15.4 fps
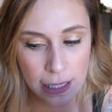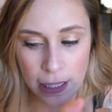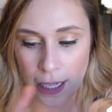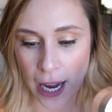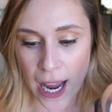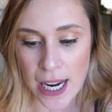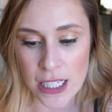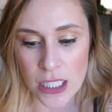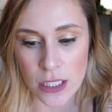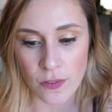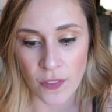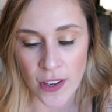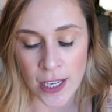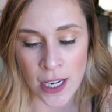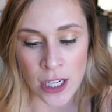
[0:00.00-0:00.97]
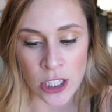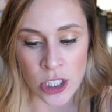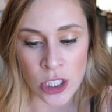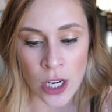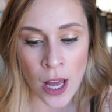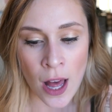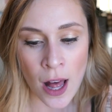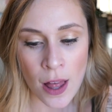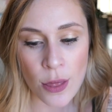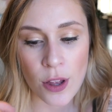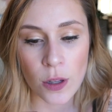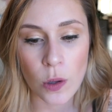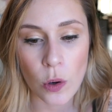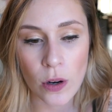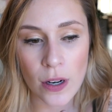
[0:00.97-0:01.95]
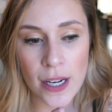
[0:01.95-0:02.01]
Like I just finished the
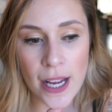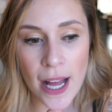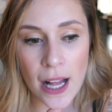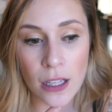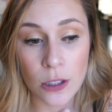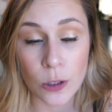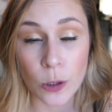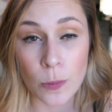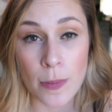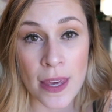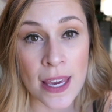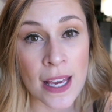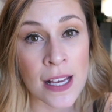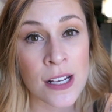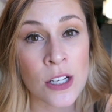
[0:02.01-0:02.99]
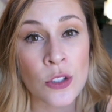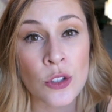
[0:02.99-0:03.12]
L'Oreal Lumi,